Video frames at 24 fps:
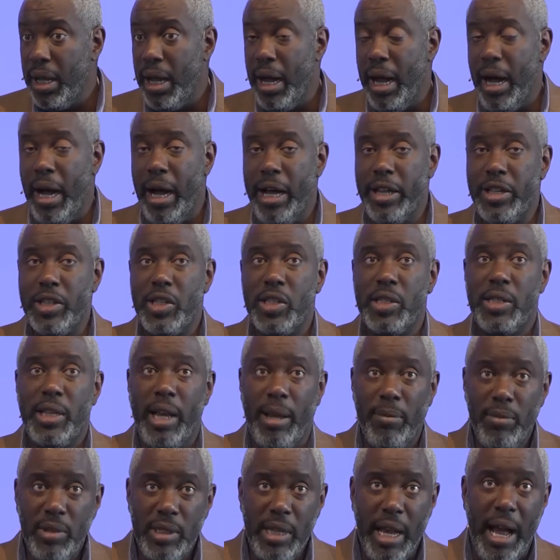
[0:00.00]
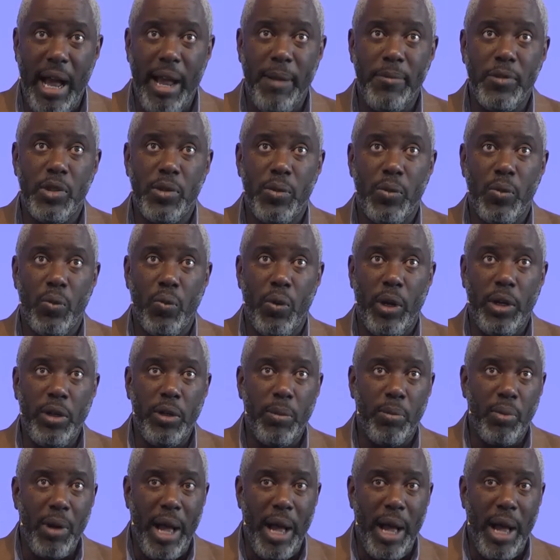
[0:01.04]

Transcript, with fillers: Uh, sometimes what you're